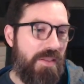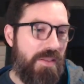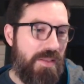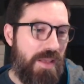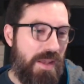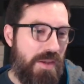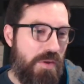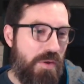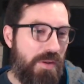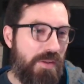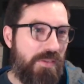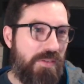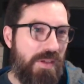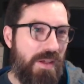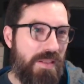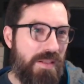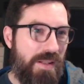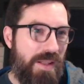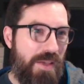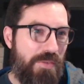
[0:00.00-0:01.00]
you can see
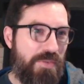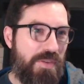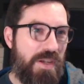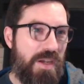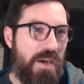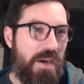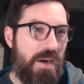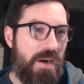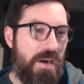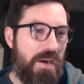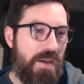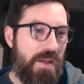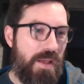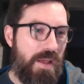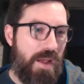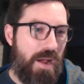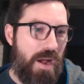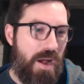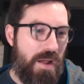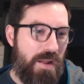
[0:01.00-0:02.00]
on the left here,
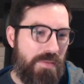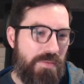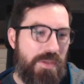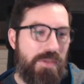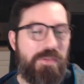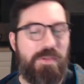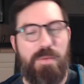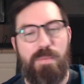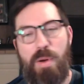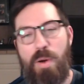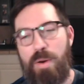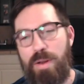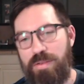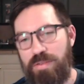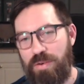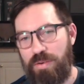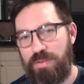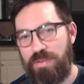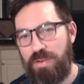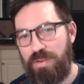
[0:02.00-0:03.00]
all of these
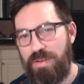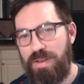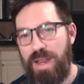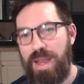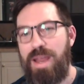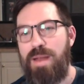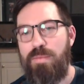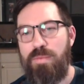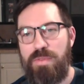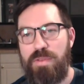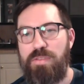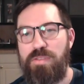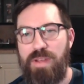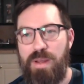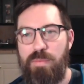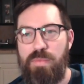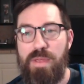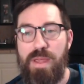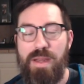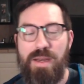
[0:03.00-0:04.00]
components are still named the
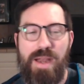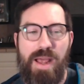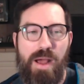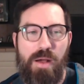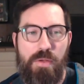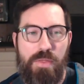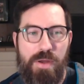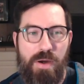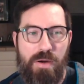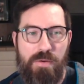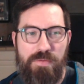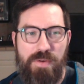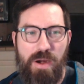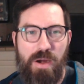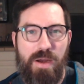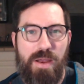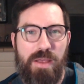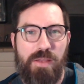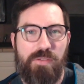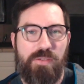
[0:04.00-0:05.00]
same thing. Now there are
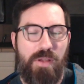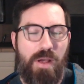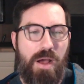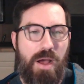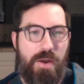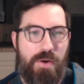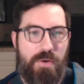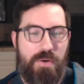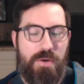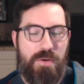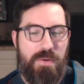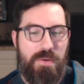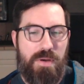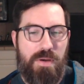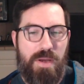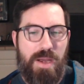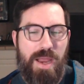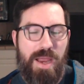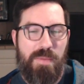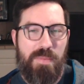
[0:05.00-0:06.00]
various auto
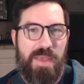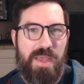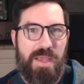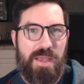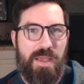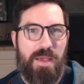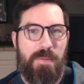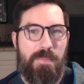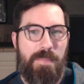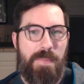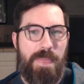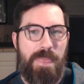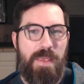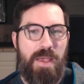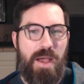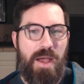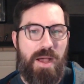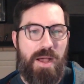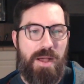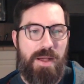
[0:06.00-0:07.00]
naming
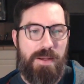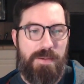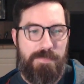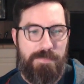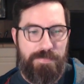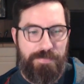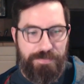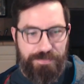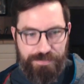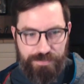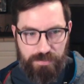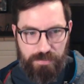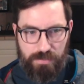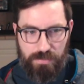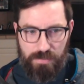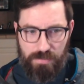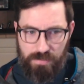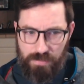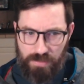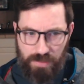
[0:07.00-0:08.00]
um,
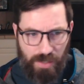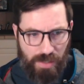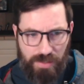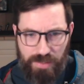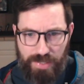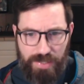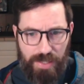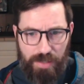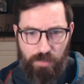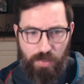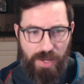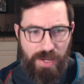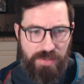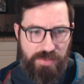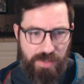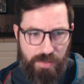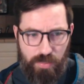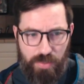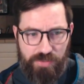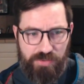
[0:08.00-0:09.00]
like uh, what I
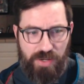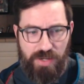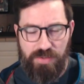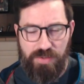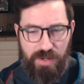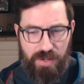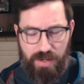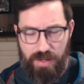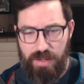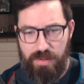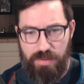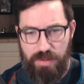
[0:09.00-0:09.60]
did was I did a